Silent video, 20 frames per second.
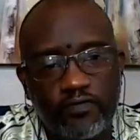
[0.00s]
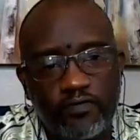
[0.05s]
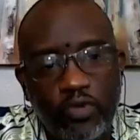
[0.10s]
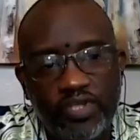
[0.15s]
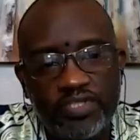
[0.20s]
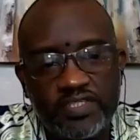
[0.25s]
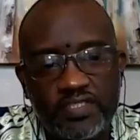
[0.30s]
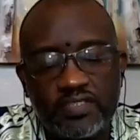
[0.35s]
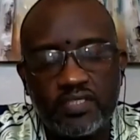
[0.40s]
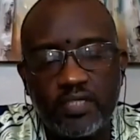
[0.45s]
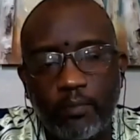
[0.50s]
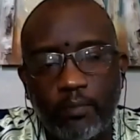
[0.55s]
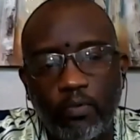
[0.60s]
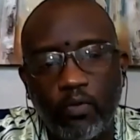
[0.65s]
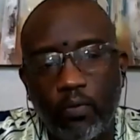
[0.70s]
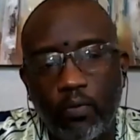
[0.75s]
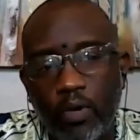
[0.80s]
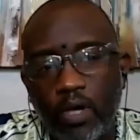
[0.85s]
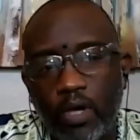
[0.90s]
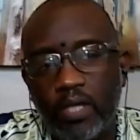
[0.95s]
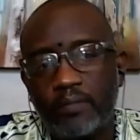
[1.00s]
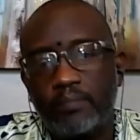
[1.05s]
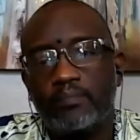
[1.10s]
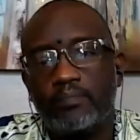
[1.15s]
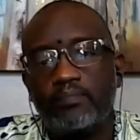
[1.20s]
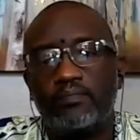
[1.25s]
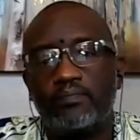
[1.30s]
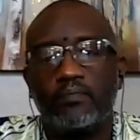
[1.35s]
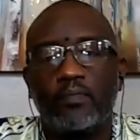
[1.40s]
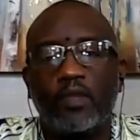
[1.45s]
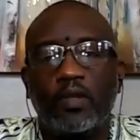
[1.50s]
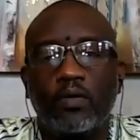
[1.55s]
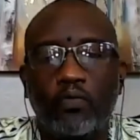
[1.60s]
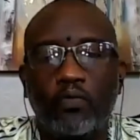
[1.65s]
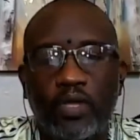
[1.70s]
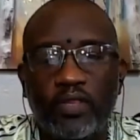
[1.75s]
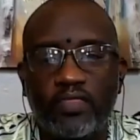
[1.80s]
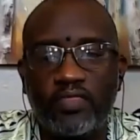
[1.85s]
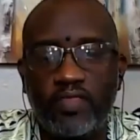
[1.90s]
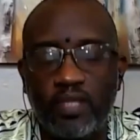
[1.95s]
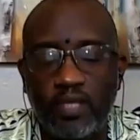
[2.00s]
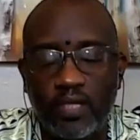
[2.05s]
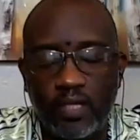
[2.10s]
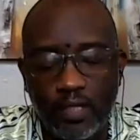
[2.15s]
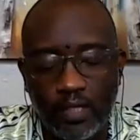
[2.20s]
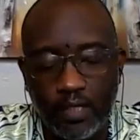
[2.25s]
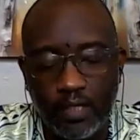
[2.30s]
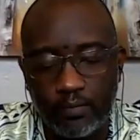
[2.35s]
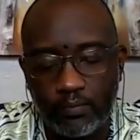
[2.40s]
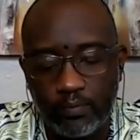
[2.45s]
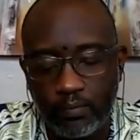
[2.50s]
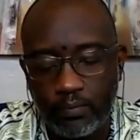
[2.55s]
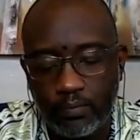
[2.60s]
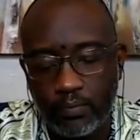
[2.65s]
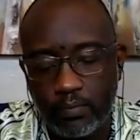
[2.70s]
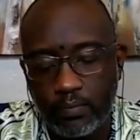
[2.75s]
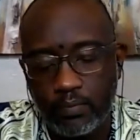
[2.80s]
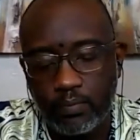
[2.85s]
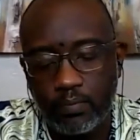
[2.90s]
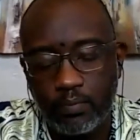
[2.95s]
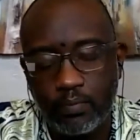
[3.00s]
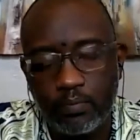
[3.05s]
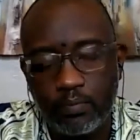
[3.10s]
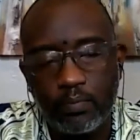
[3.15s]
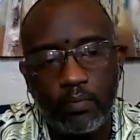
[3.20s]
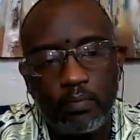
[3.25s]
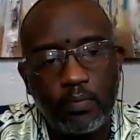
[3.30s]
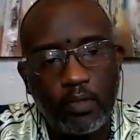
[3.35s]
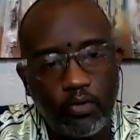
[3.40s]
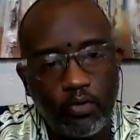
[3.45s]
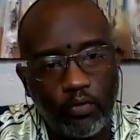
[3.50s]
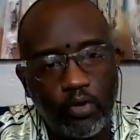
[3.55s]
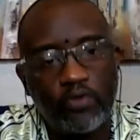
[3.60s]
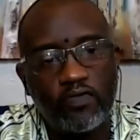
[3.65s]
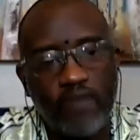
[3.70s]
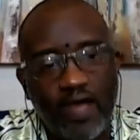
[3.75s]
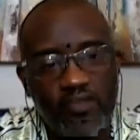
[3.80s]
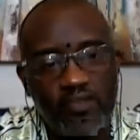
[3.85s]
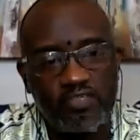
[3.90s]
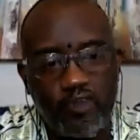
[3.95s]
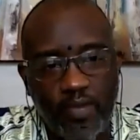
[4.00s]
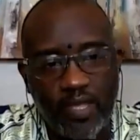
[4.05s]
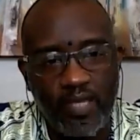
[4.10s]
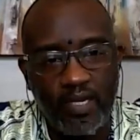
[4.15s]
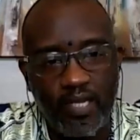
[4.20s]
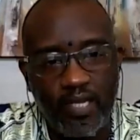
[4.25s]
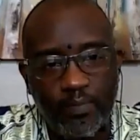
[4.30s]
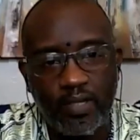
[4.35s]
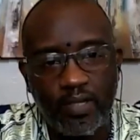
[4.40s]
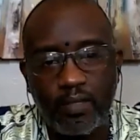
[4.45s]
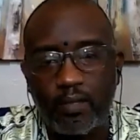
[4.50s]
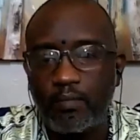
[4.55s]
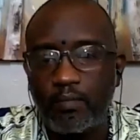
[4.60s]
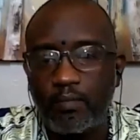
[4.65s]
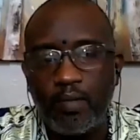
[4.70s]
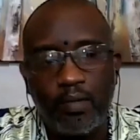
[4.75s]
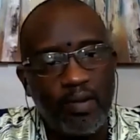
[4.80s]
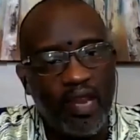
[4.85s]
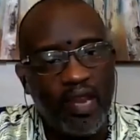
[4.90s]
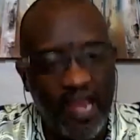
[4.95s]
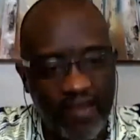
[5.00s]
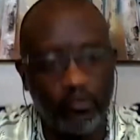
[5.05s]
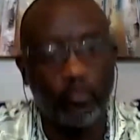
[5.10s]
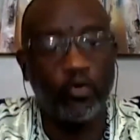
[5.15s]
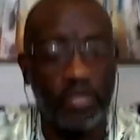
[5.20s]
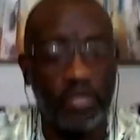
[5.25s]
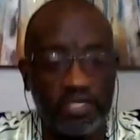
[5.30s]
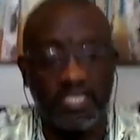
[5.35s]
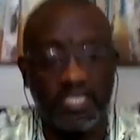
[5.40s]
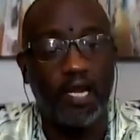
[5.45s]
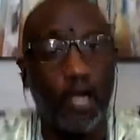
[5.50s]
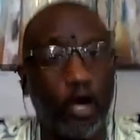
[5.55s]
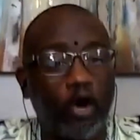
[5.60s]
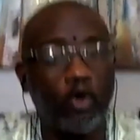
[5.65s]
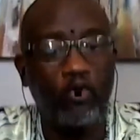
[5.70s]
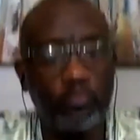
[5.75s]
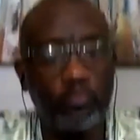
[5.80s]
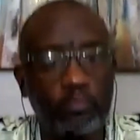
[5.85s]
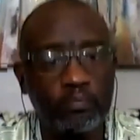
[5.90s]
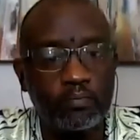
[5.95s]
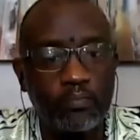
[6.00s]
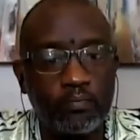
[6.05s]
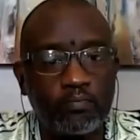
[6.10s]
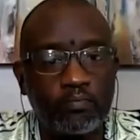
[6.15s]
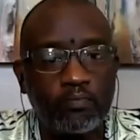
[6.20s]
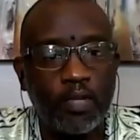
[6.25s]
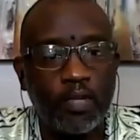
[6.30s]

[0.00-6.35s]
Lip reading: a few reasons. Number one, with the coronavirus pandemic, everyone is at home